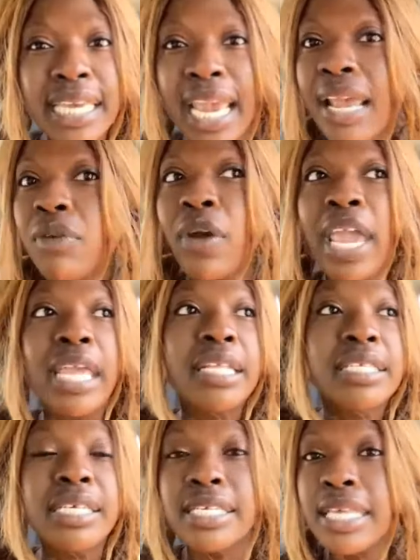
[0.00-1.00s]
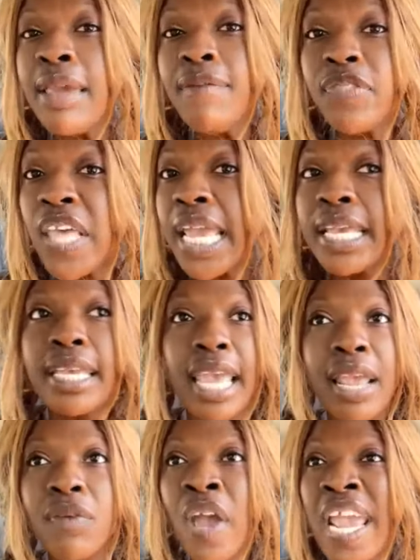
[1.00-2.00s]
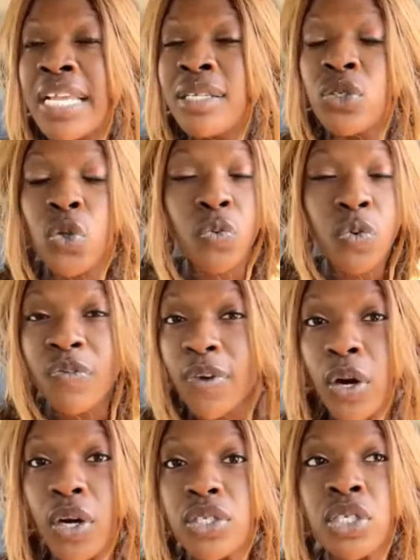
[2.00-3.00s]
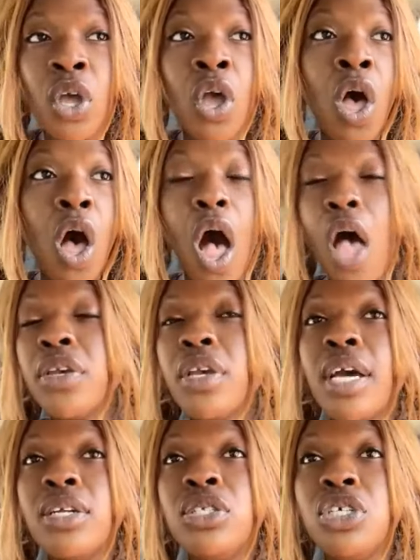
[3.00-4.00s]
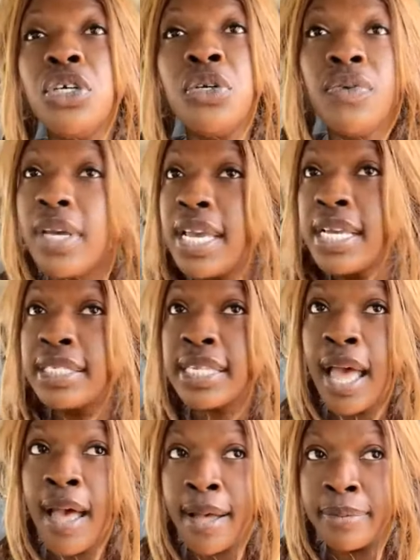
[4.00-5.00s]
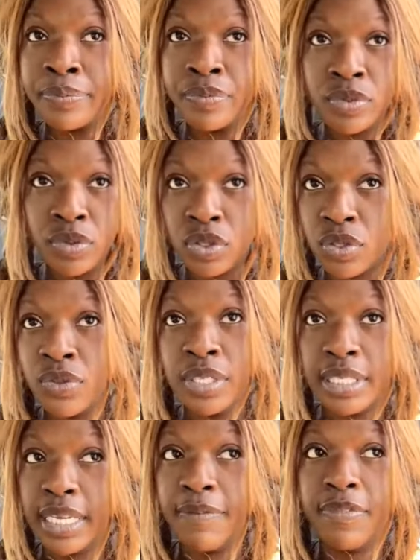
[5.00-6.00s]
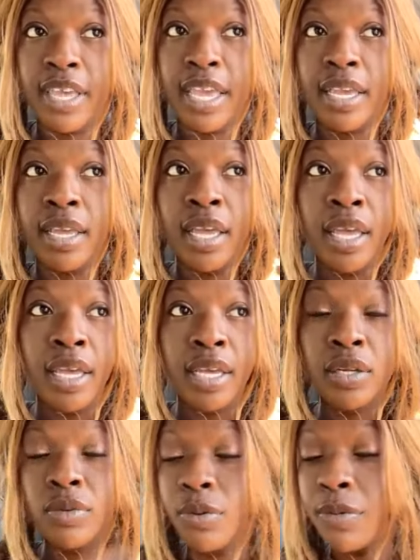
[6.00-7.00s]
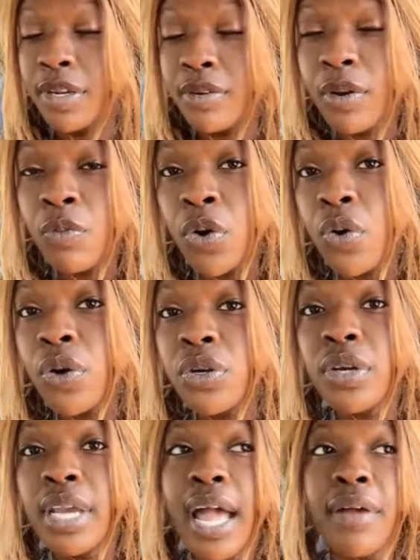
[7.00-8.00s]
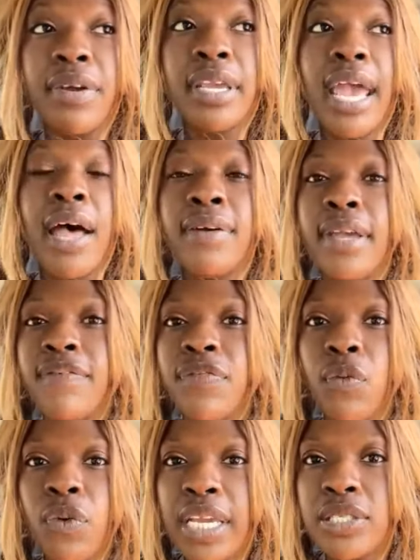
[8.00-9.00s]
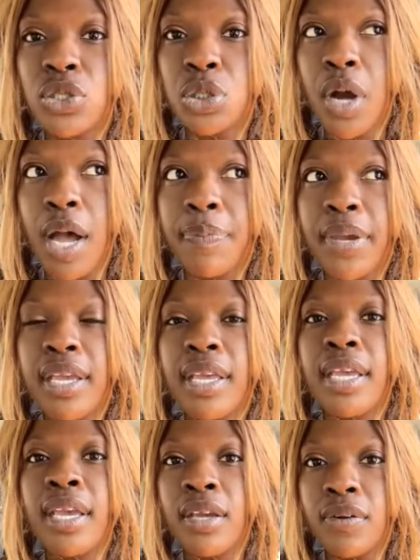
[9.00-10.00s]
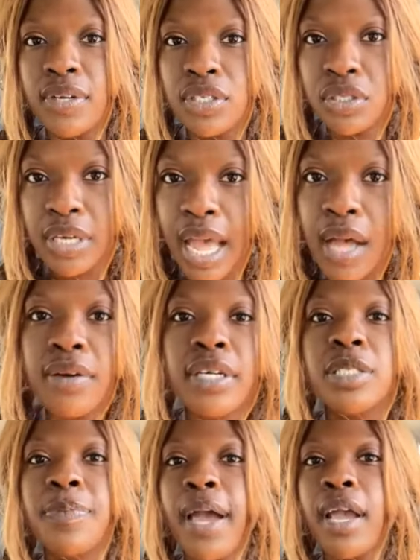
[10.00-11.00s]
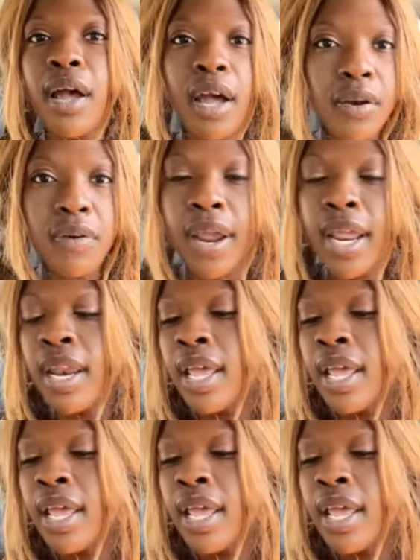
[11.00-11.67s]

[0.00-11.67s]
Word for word: gain weight. It's the same thing. Gain weight is the reverse. All you got to do is um, do the same thing, record your calorie count. If the weight's dropping, increase your calories by 100.